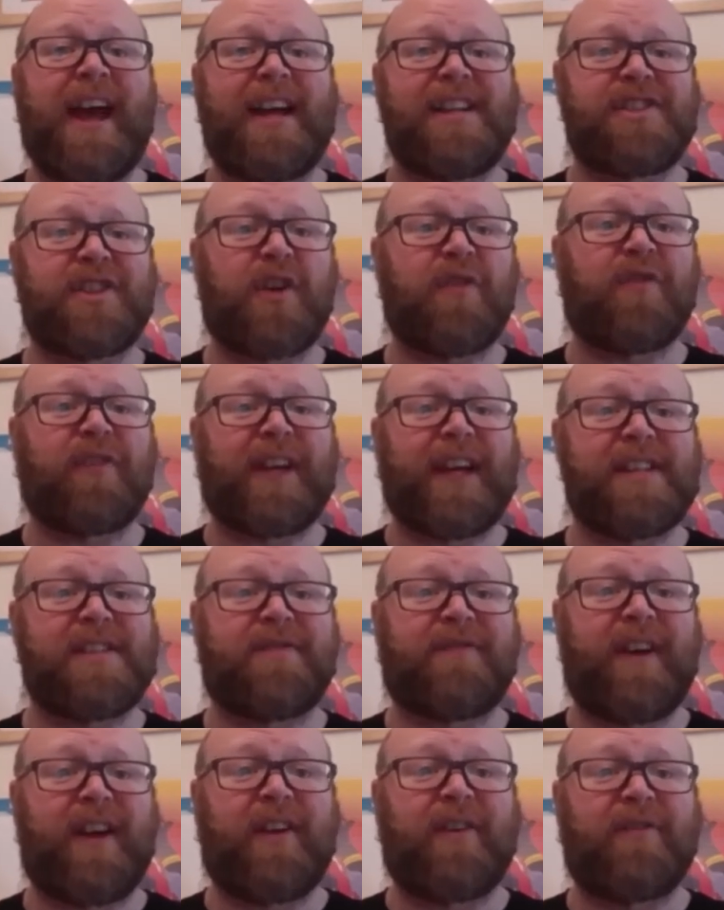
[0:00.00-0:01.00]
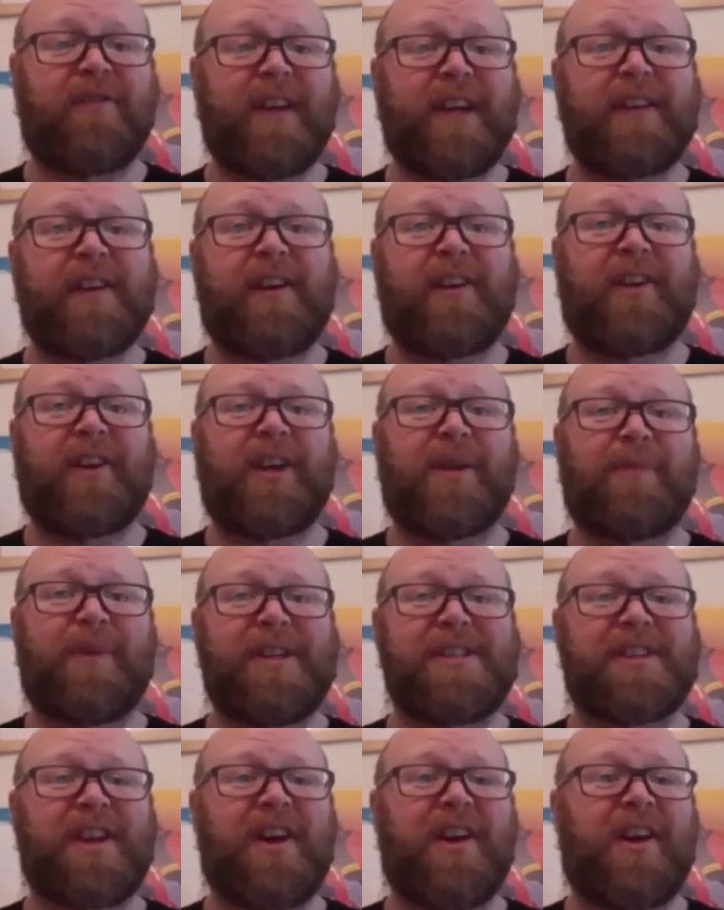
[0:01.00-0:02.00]
And don't forget to follow Fingal
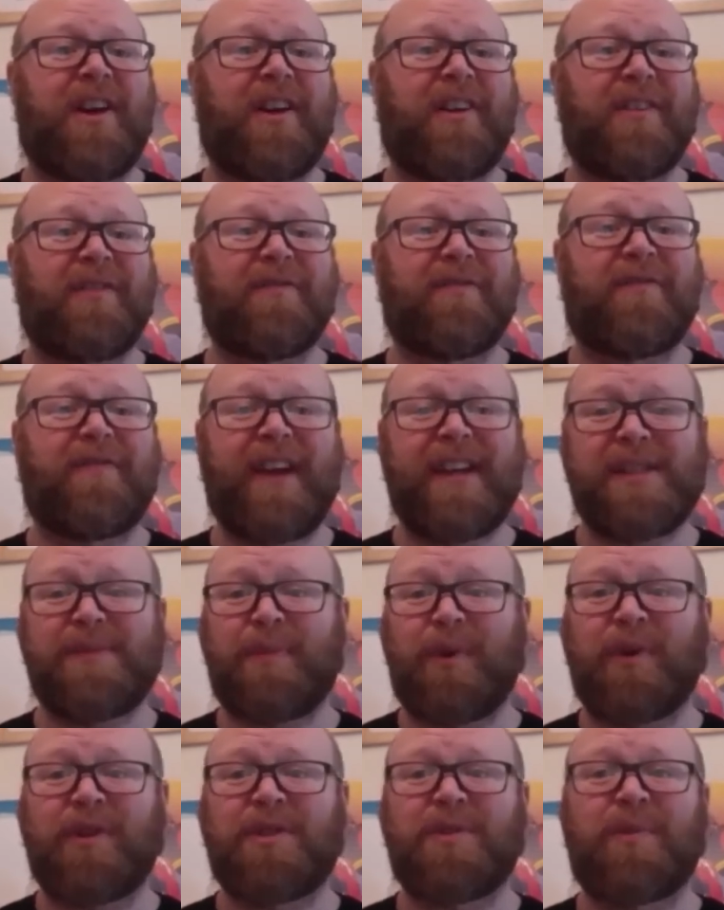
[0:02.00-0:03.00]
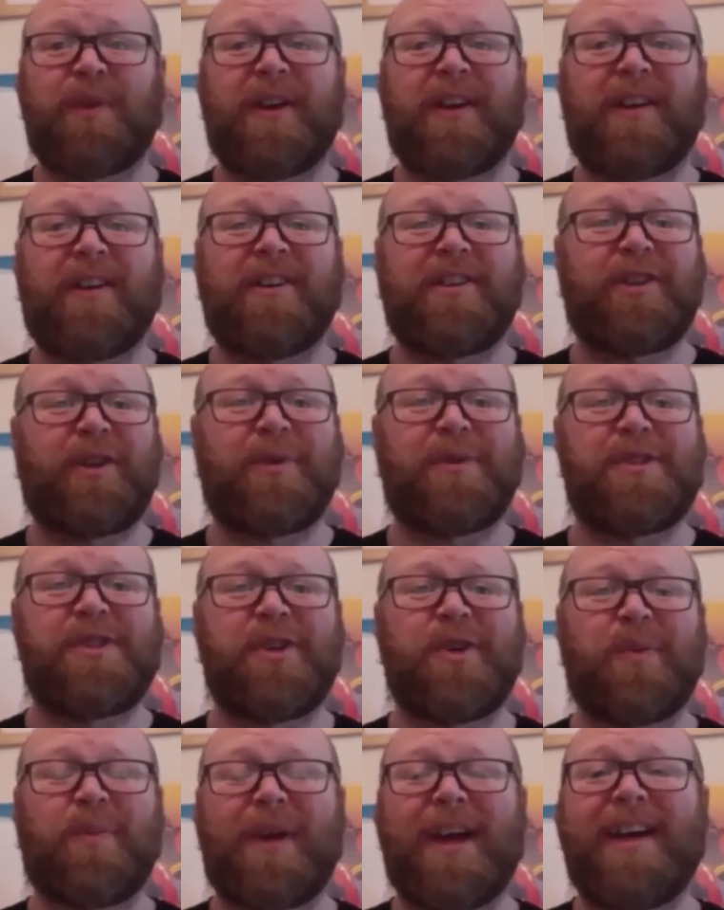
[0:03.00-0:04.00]
Libraries on Facebook, Twitter,
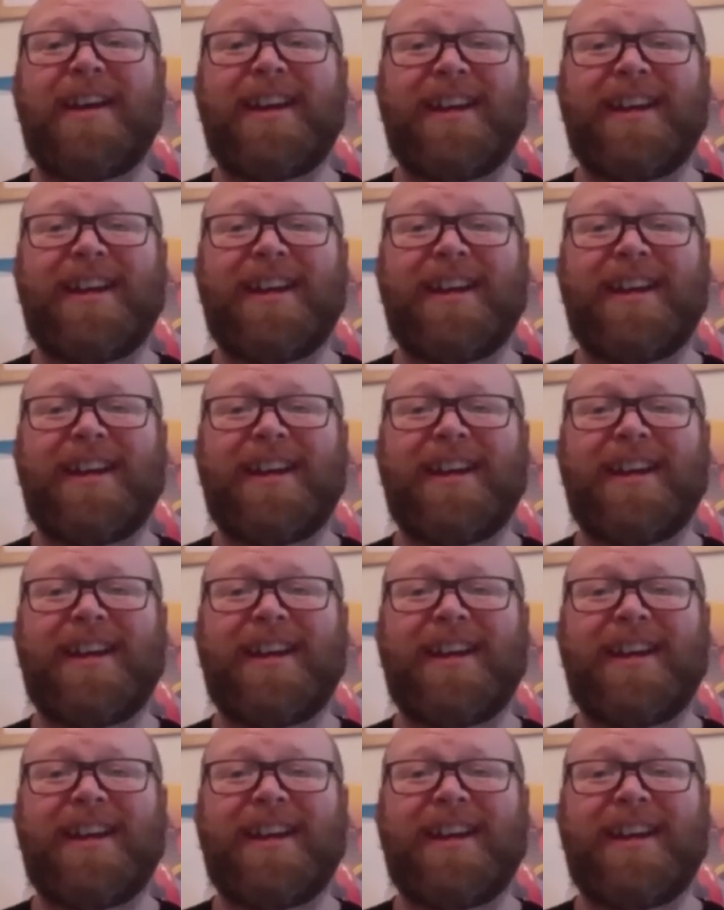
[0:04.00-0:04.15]
YouTube and